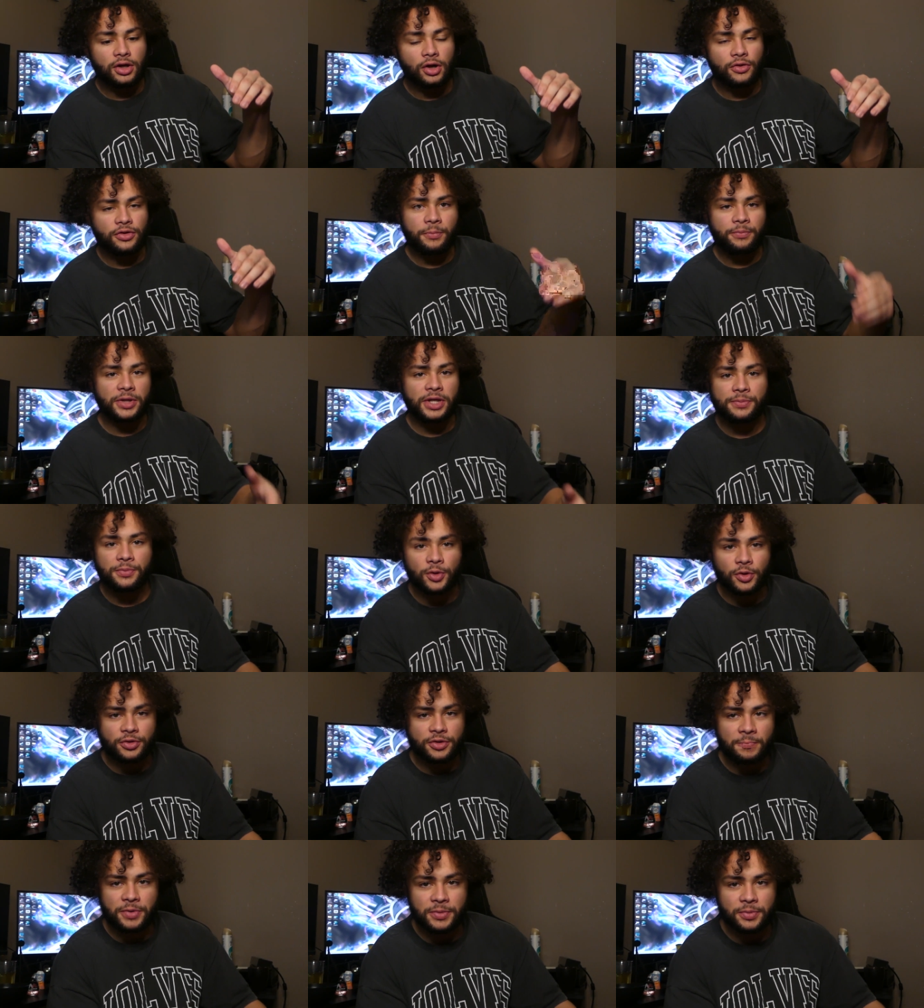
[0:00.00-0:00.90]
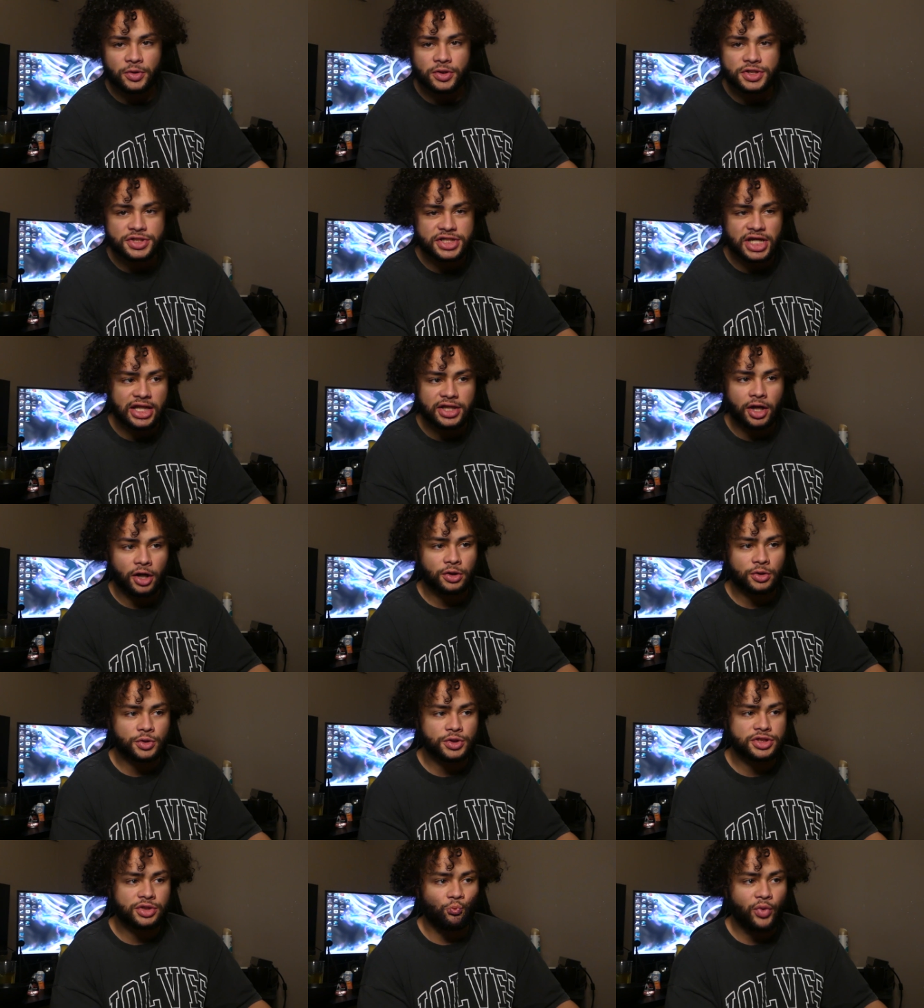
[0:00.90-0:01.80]
The people that are saying they
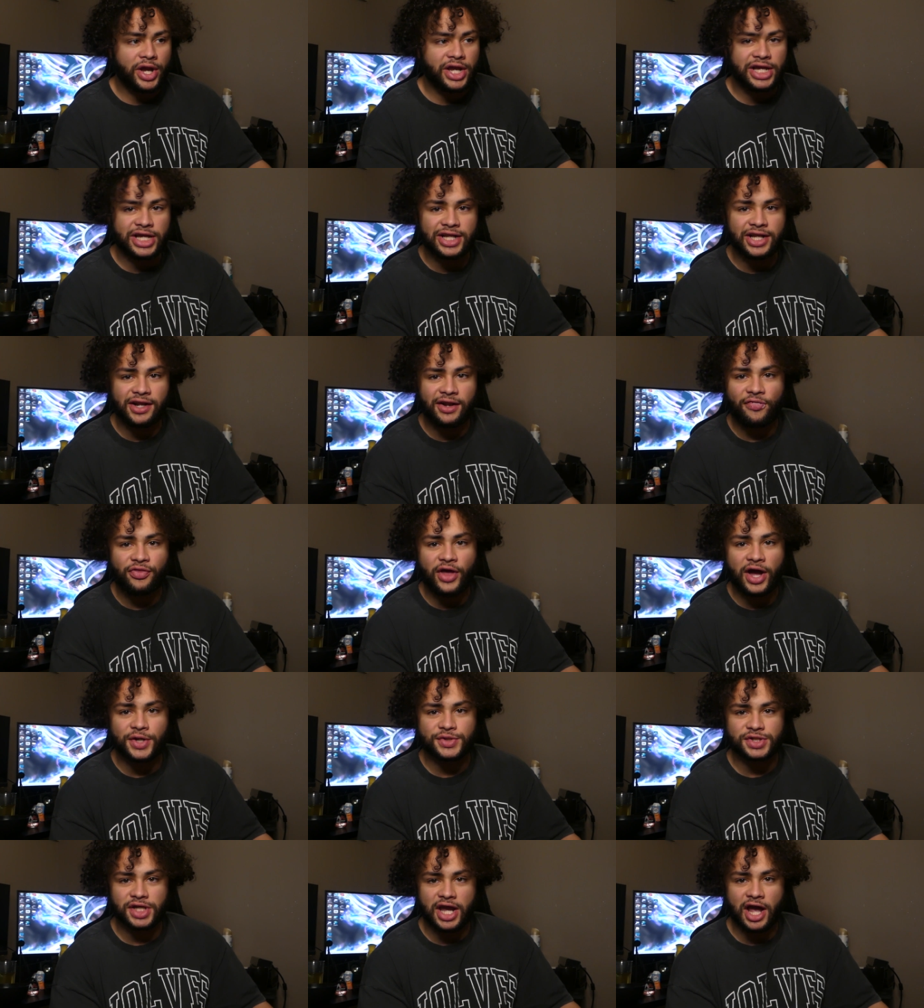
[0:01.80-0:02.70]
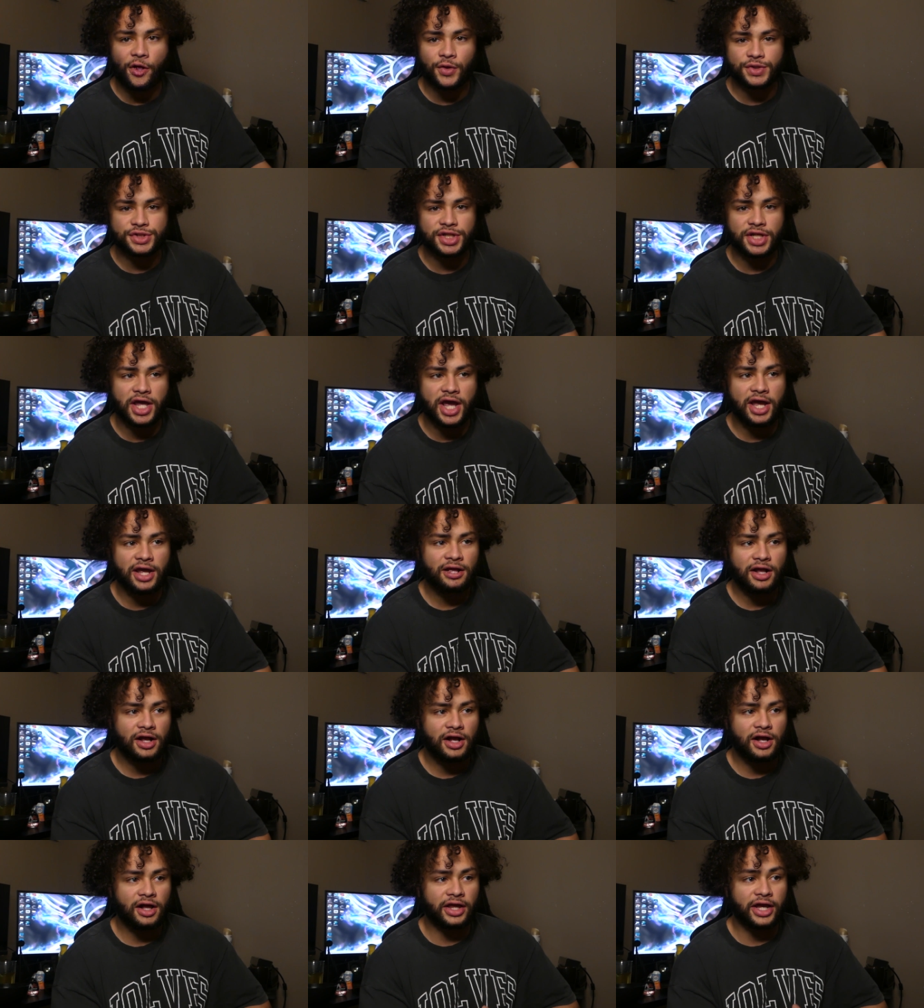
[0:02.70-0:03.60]
aren't losing weight eating 1,000 calories a day,
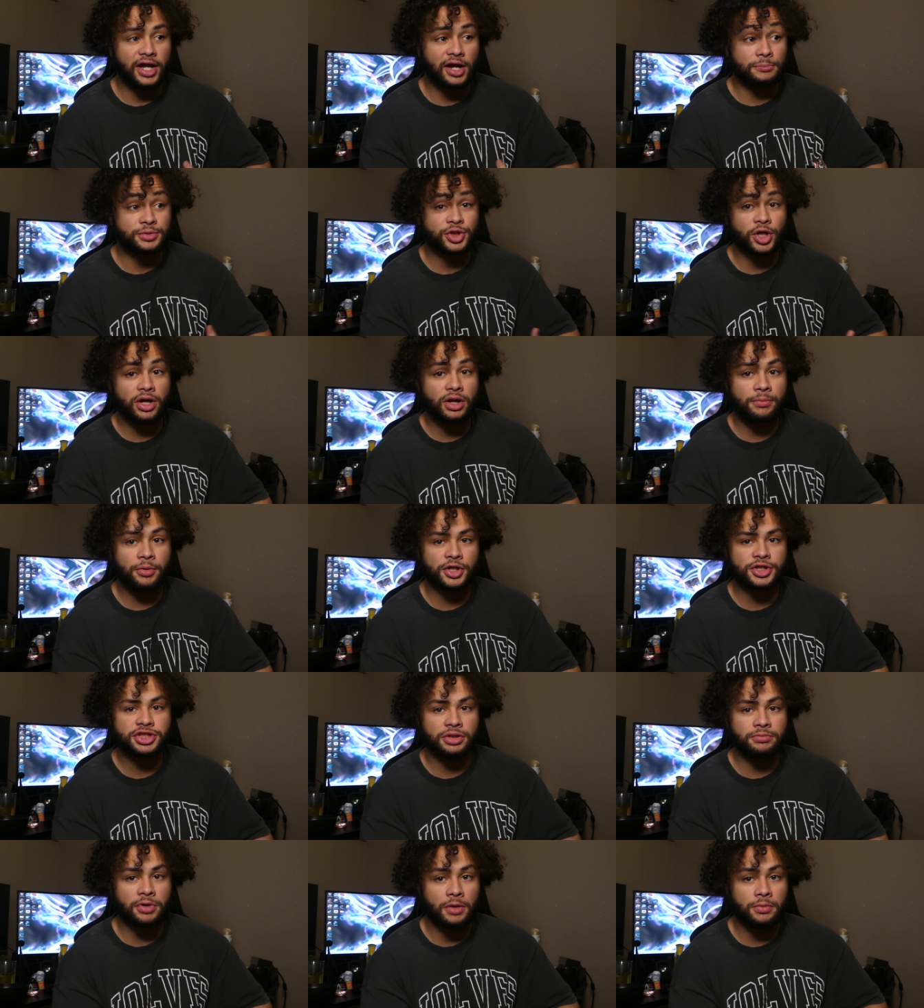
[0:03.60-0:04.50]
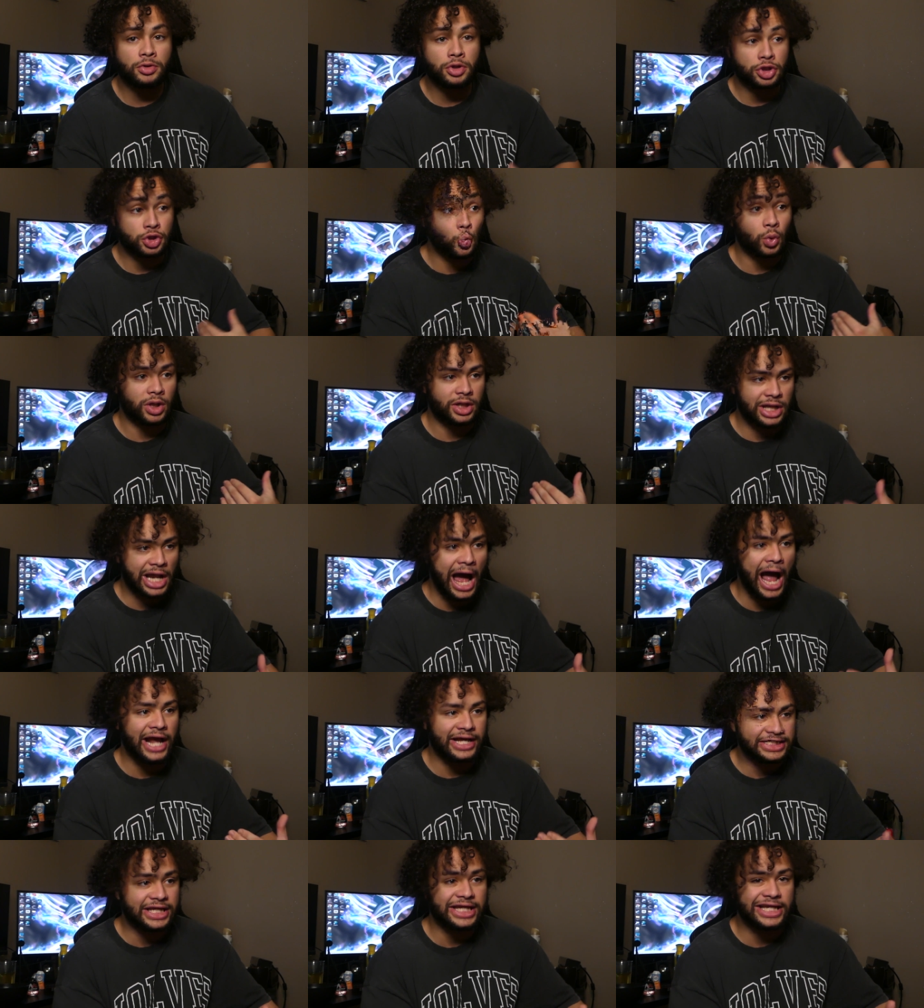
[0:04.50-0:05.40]
like, I'm sorry to burst your bubble, you are
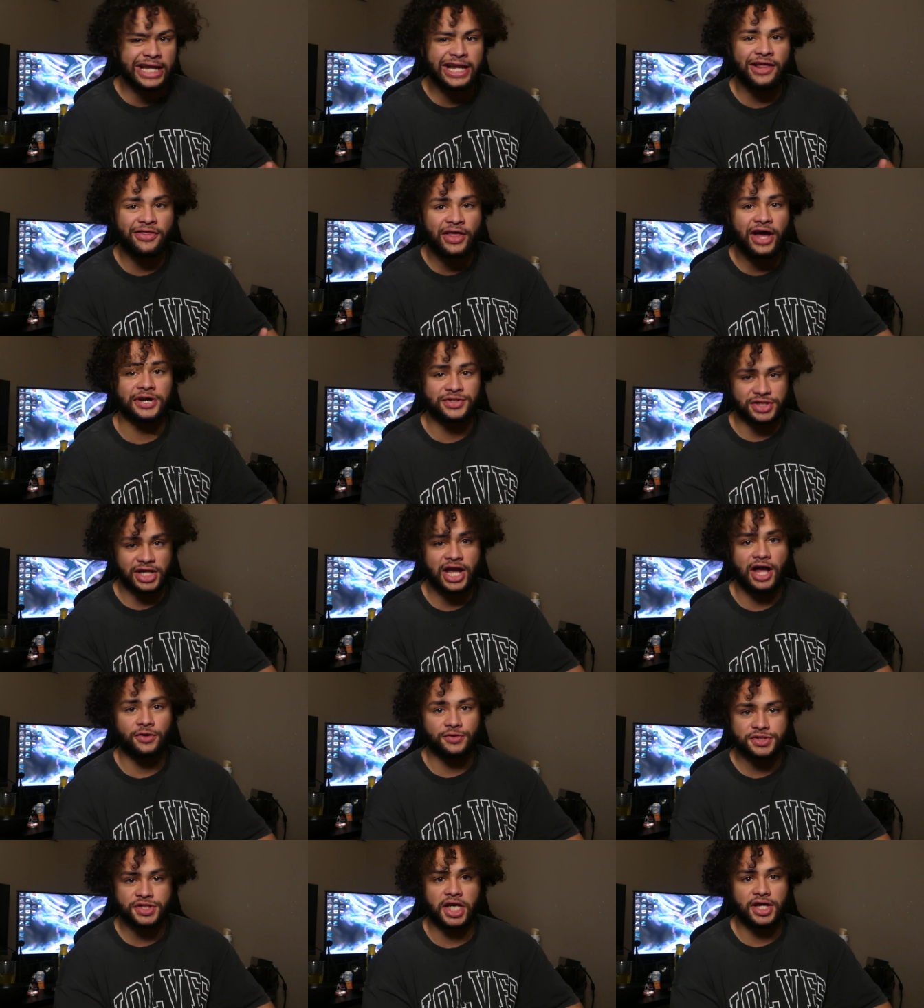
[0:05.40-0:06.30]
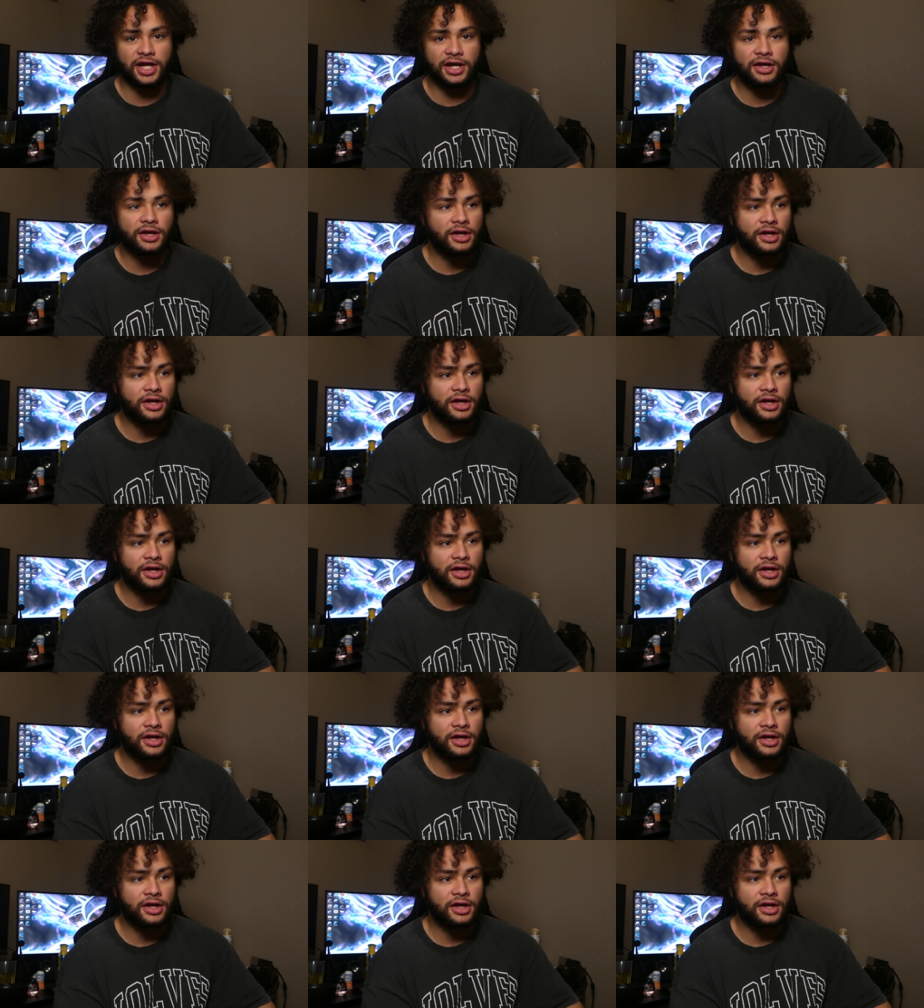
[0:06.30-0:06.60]
not eating 1,000 calories a day.